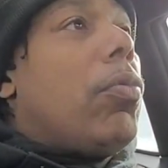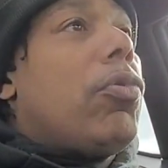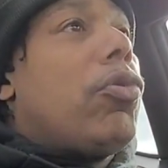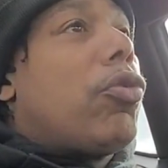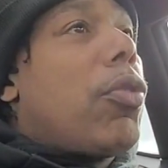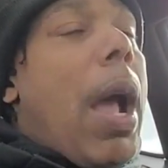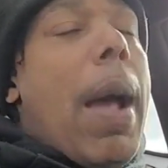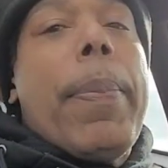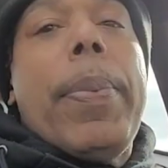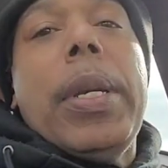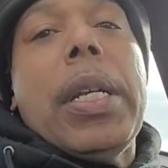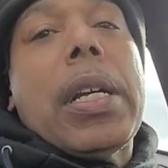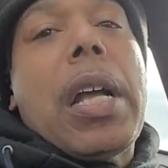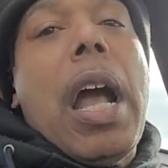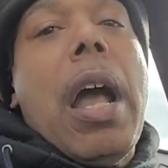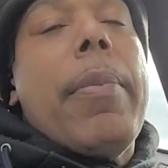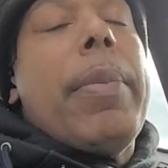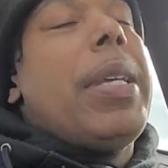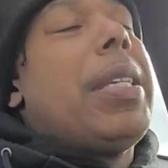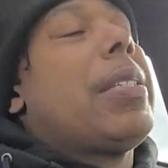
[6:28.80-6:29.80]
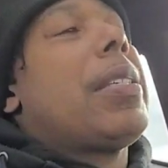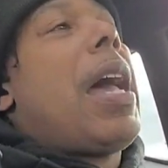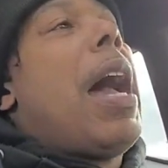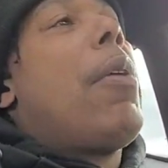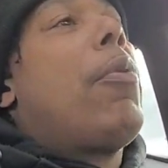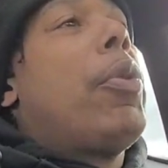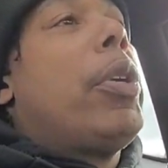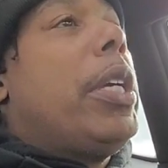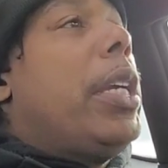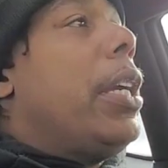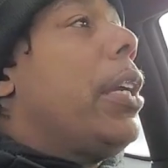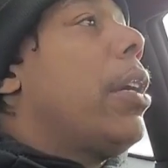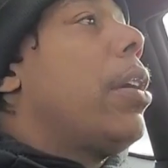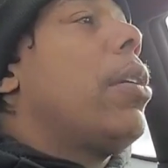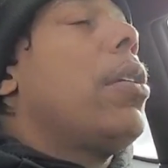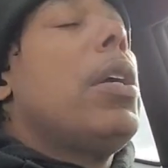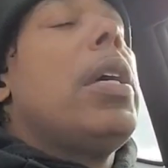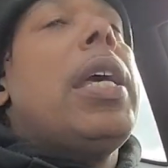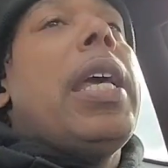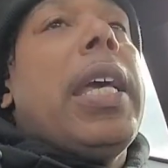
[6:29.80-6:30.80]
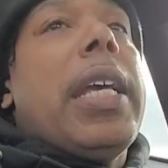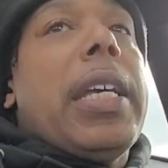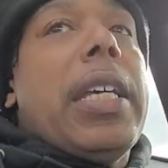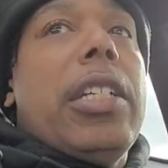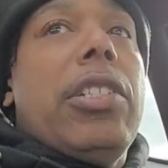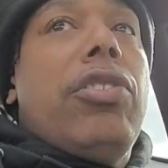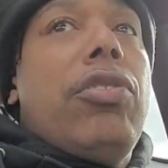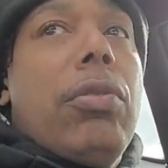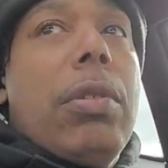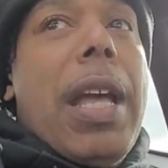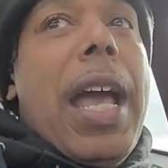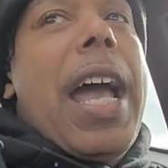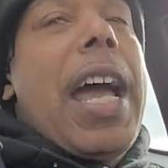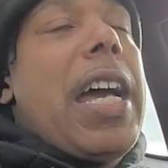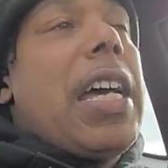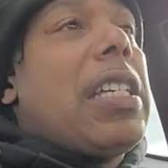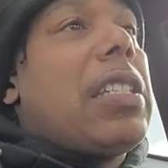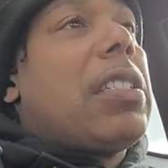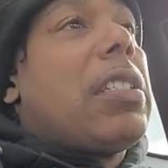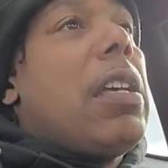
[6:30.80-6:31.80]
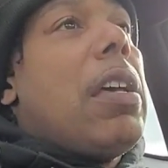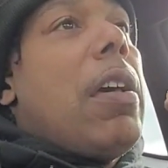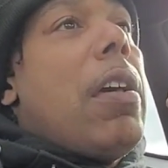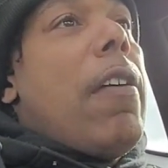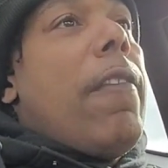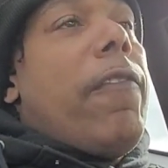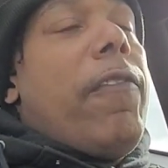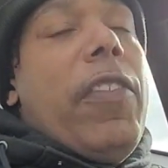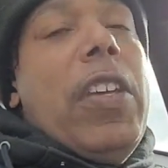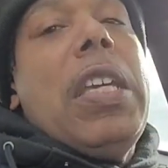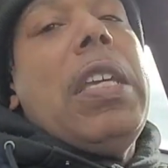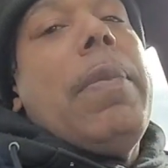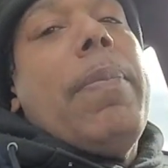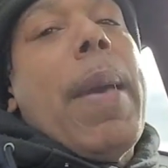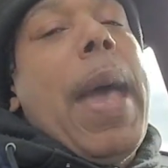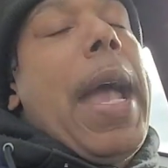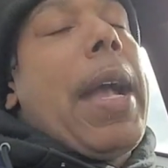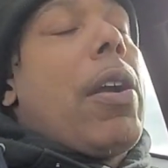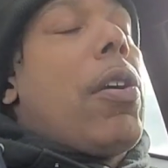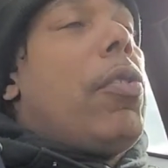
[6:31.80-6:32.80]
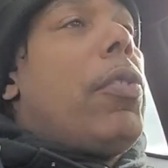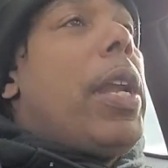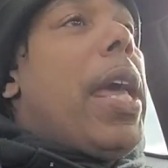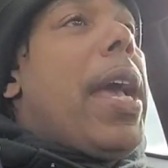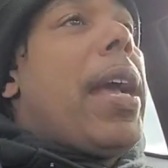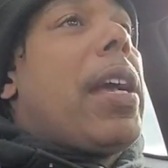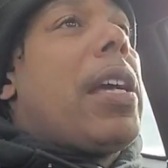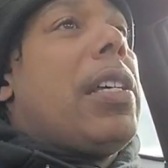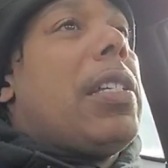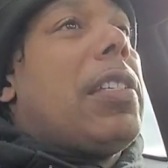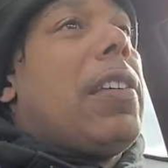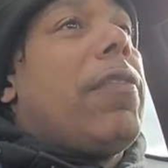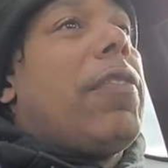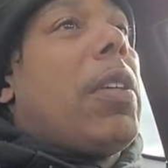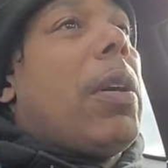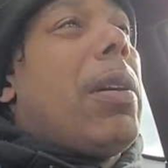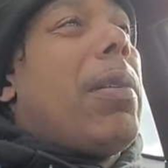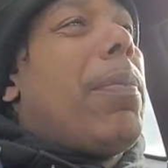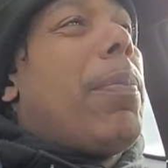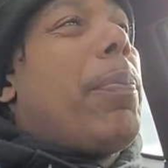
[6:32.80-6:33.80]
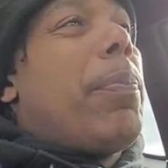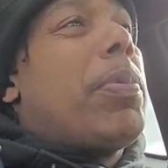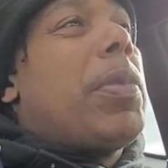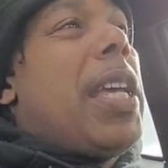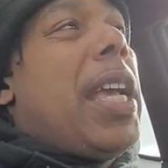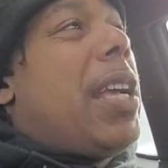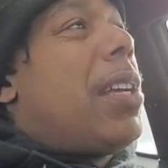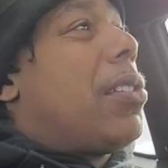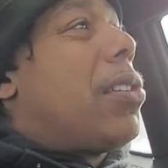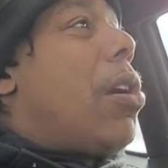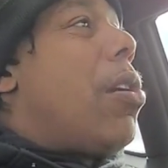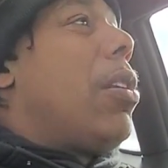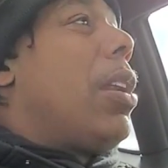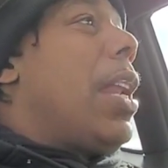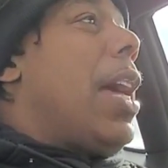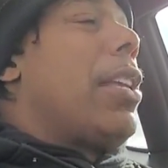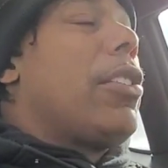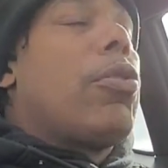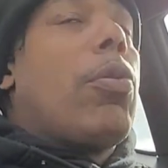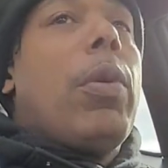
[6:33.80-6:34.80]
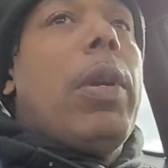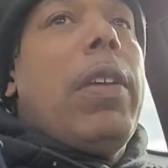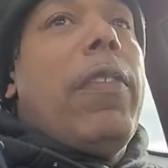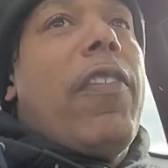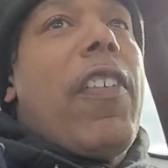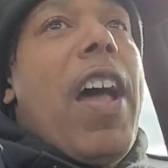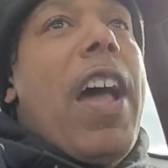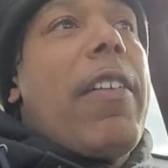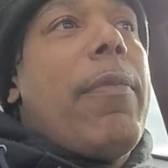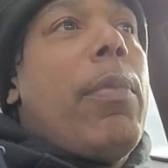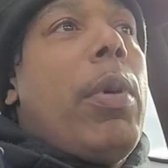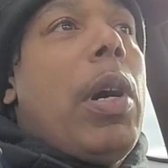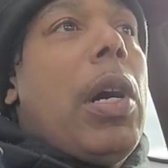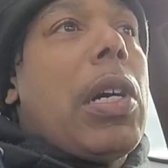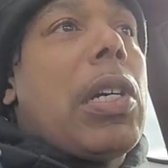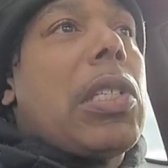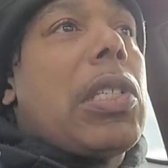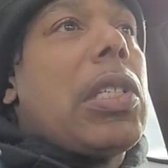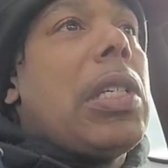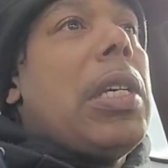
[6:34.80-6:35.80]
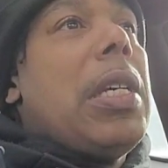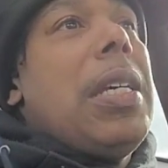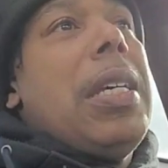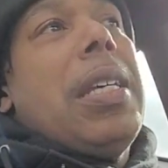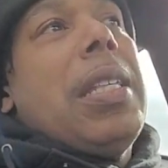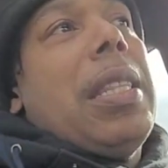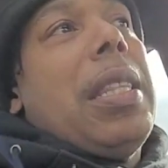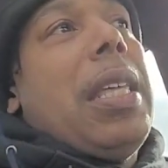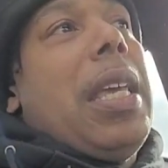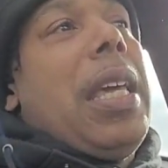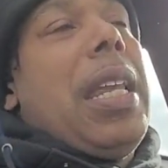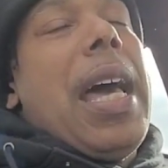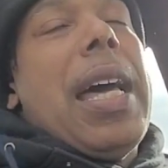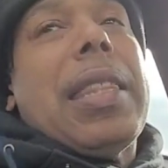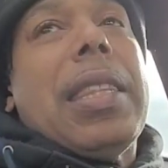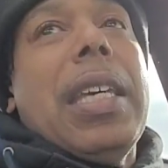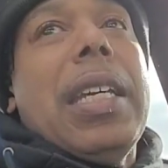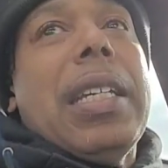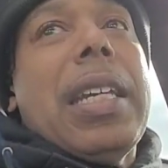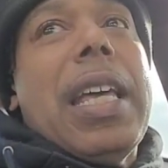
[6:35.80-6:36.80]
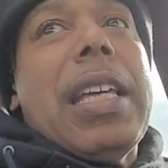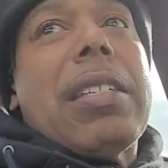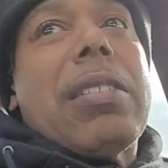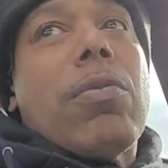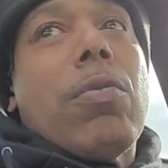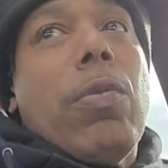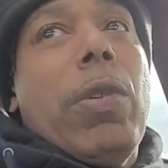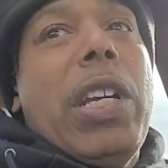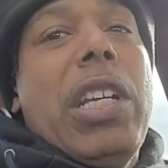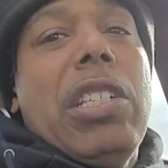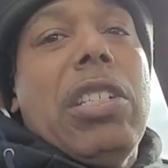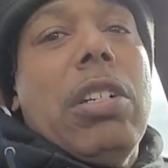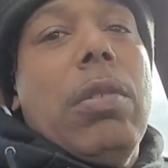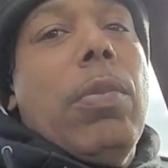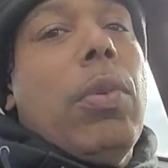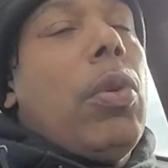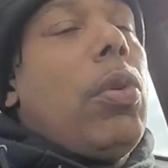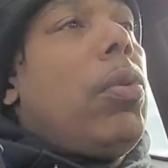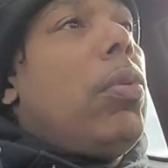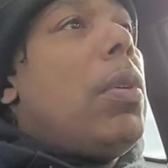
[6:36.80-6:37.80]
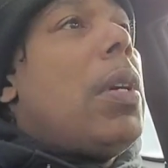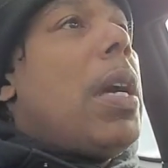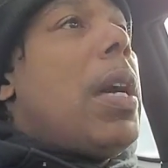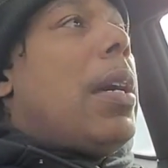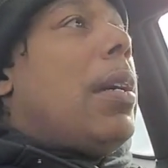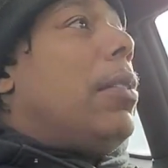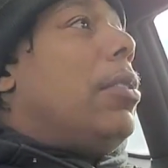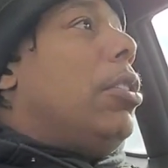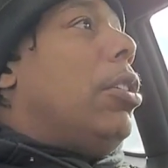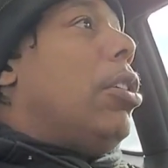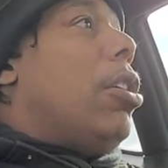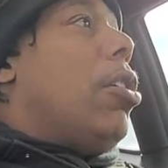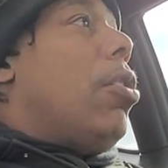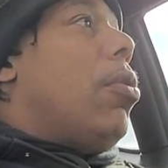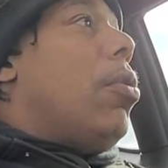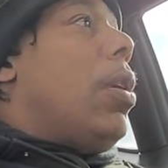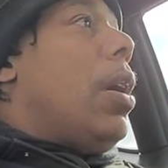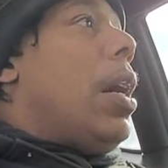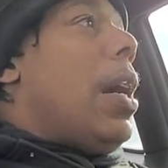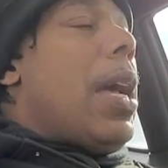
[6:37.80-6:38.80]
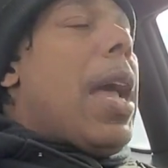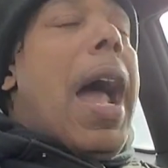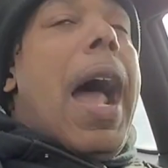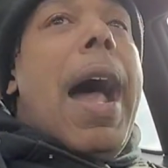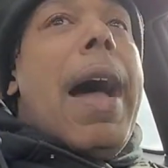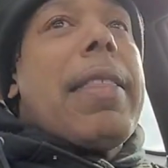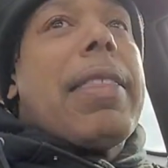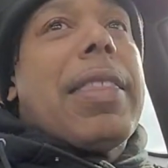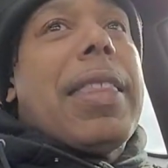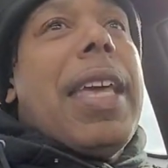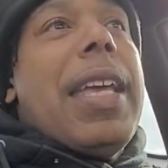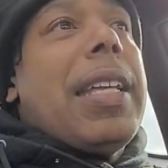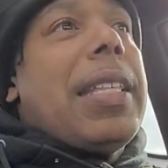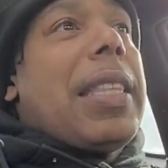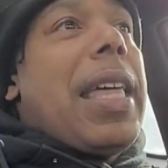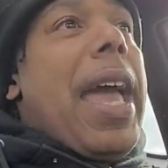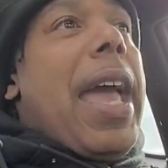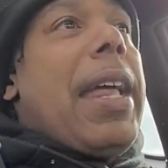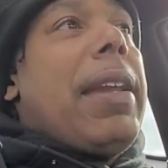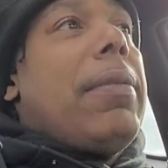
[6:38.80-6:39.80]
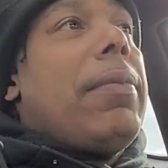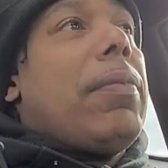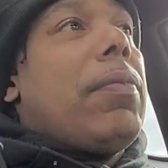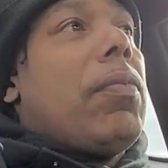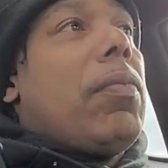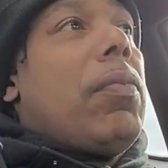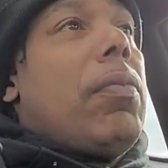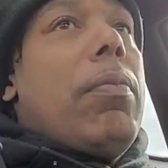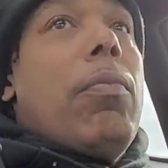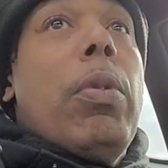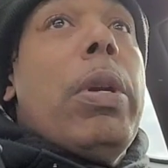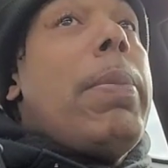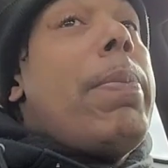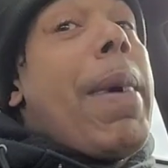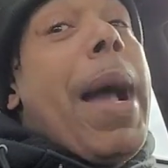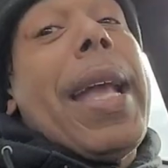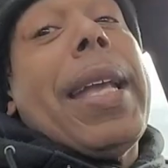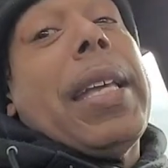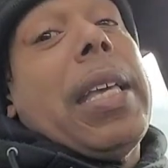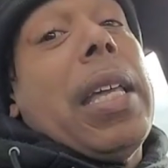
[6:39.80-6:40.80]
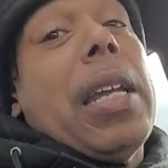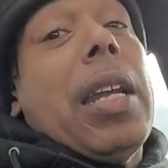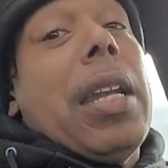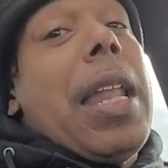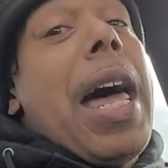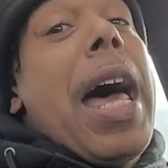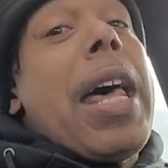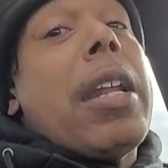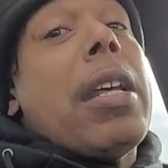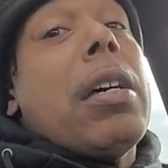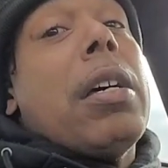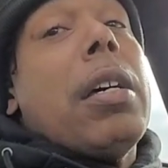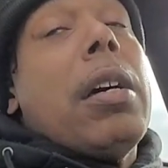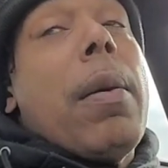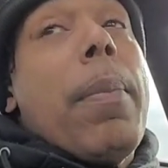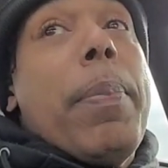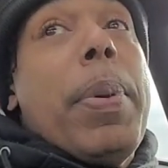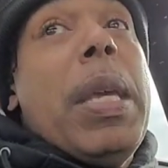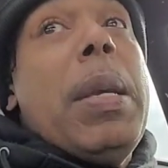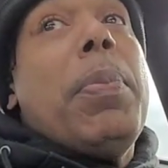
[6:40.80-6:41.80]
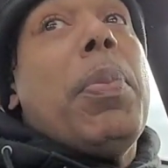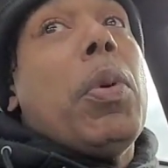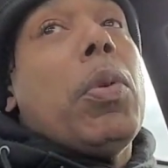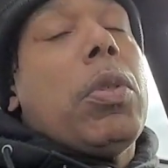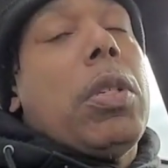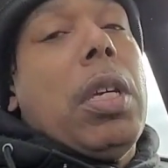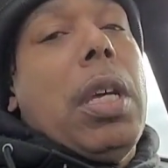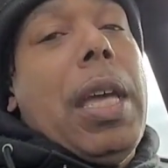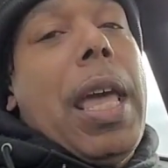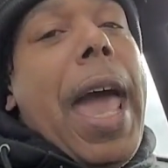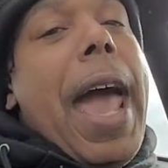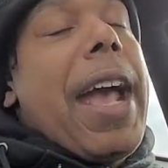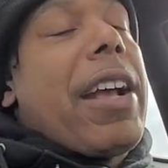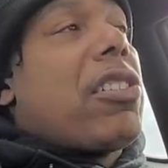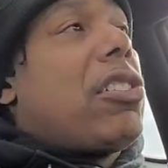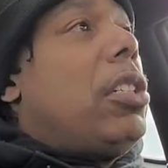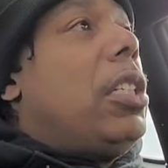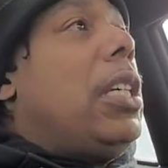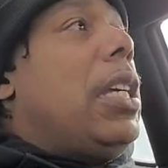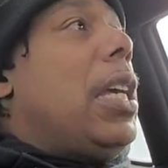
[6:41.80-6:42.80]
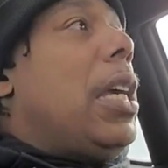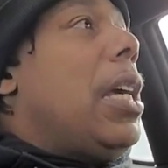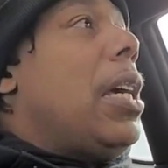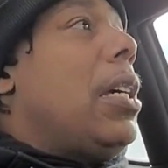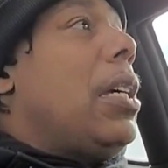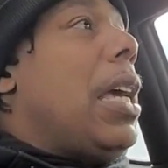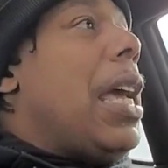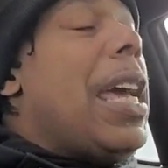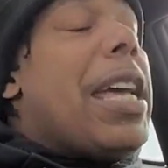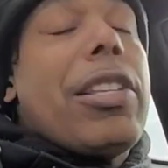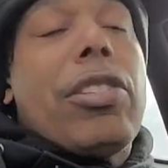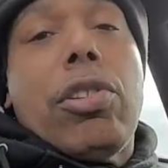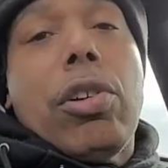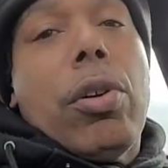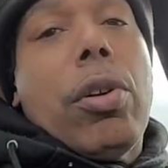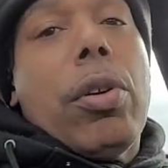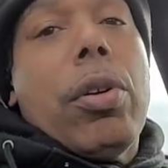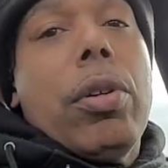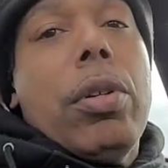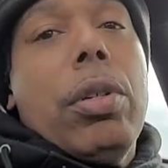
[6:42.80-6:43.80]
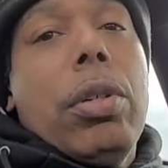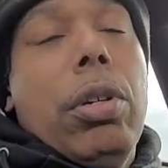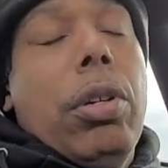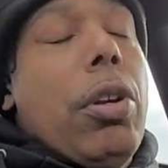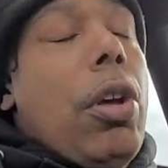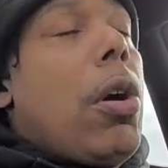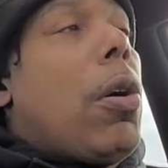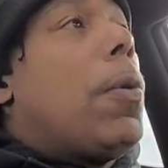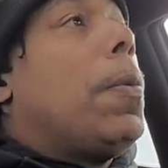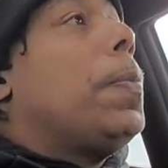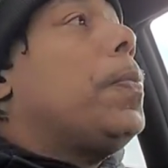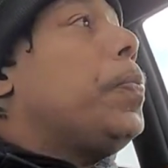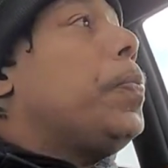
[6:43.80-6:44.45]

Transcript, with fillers: Drop in the comments. I want to hear and get you guys feedback on that, because if the tickets are only like twenty-five bucks, then I think that's reasonable. You know, I think that we might get a lot of people to actually enter, you know,